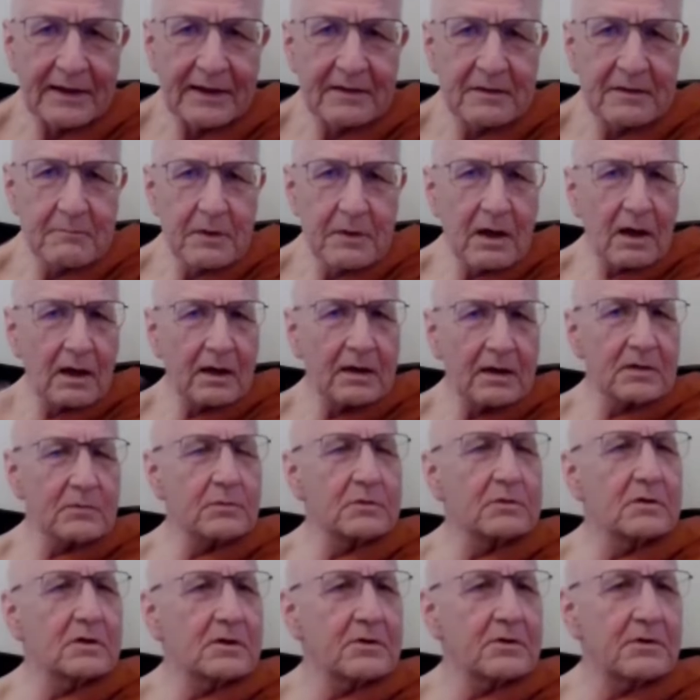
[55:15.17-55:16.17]
And the
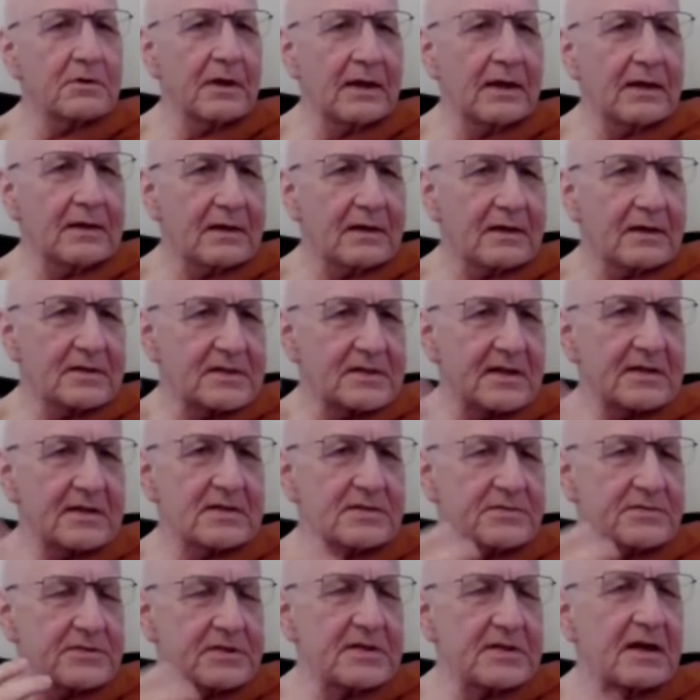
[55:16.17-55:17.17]
mind will create a
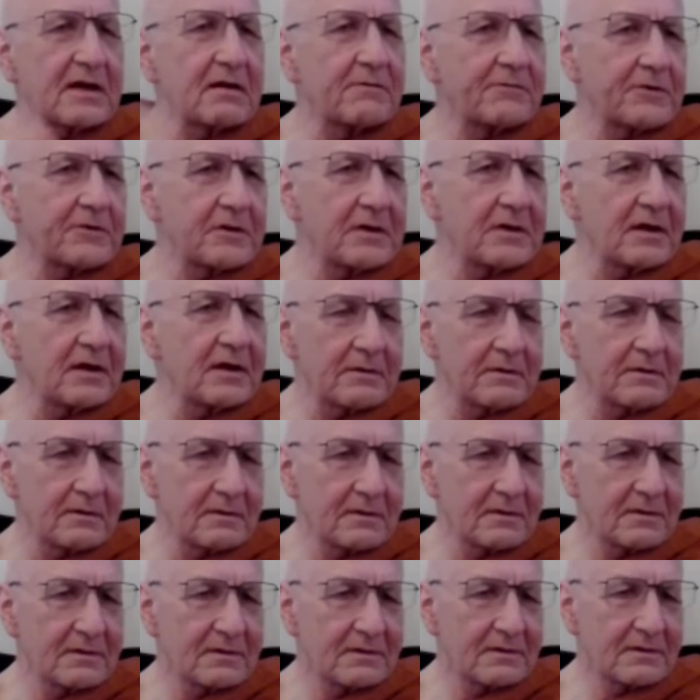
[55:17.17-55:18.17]
sense of self and
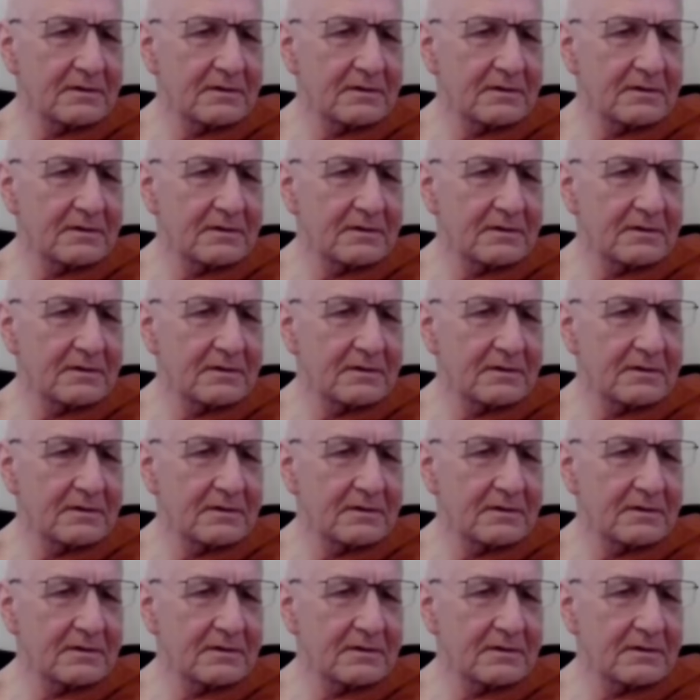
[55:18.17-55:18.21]
other.